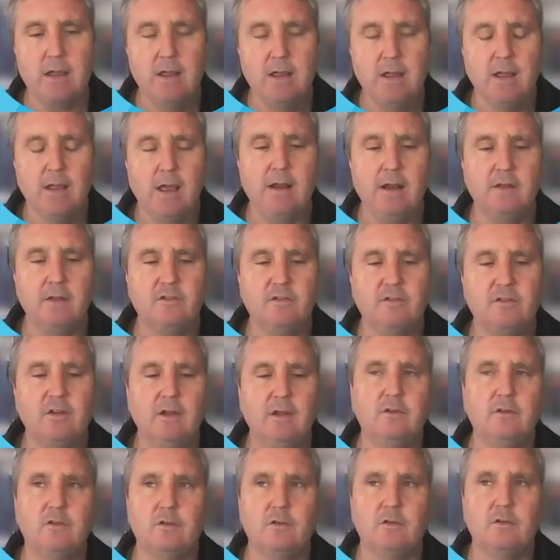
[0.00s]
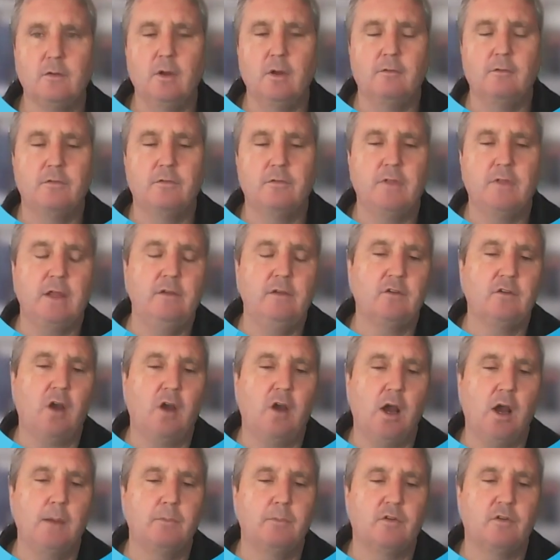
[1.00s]
And it's these
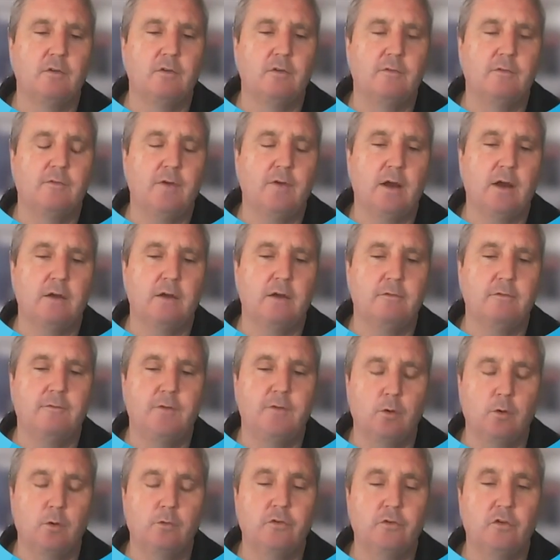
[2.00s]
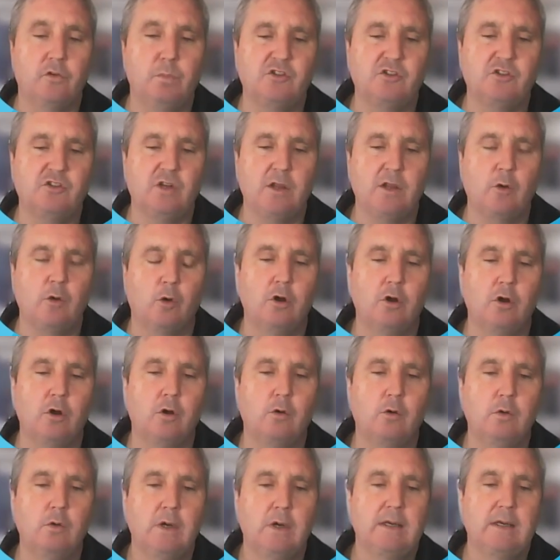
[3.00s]
types of fuels, especially
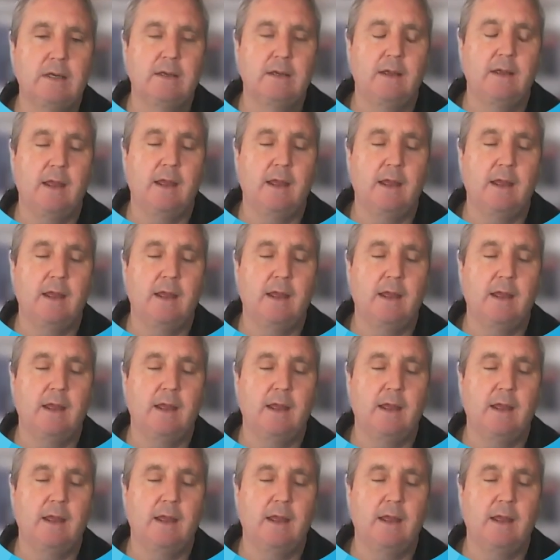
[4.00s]
oil and